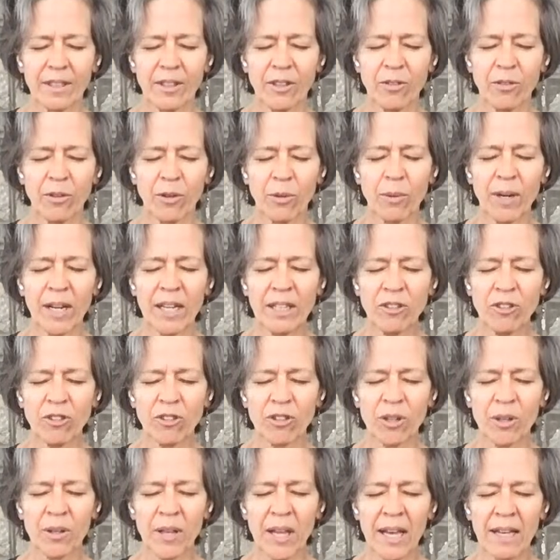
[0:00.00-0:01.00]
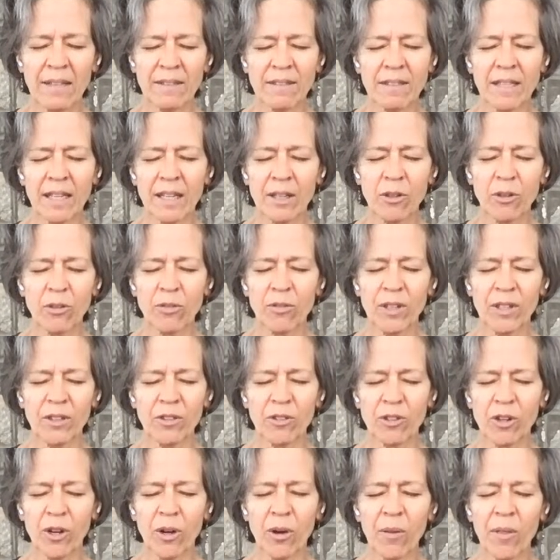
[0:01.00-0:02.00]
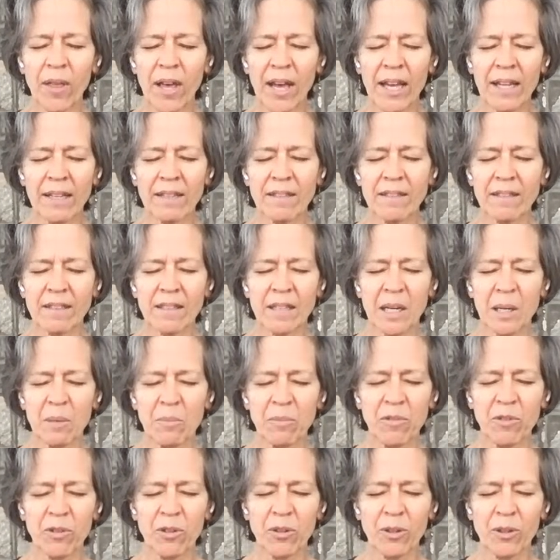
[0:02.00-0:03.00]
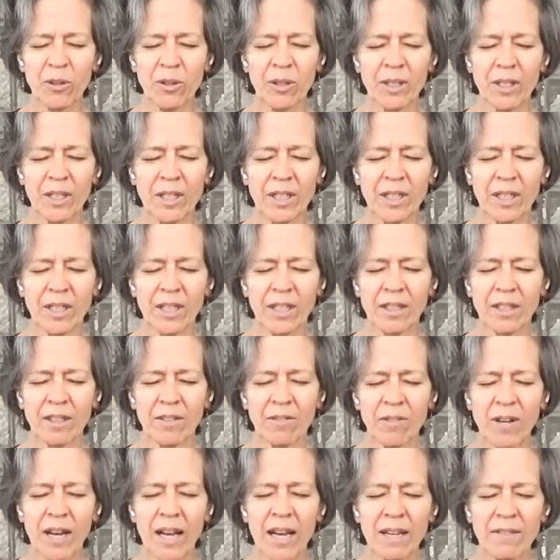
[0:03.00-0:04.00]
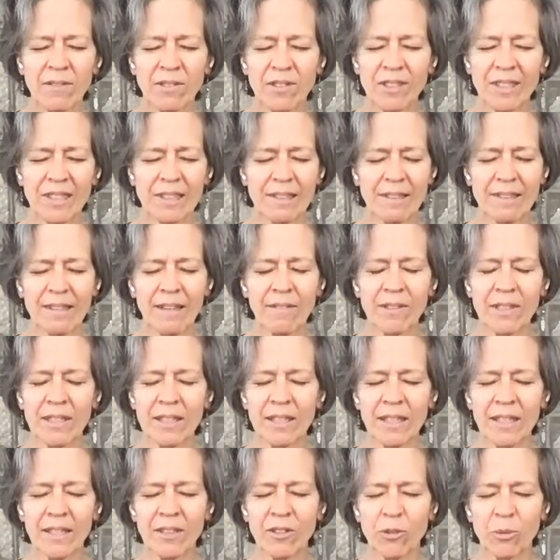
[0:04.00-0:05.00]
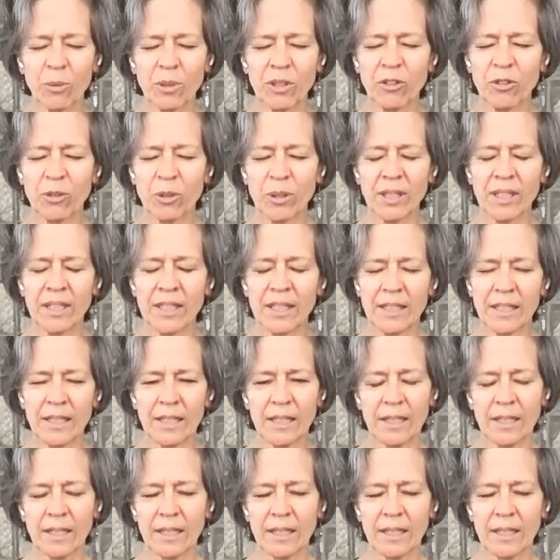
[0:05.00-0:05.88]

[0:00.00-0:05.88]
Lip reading: You've arranged all that, sacrificed all that to come for 5, 6, 7 days retreat."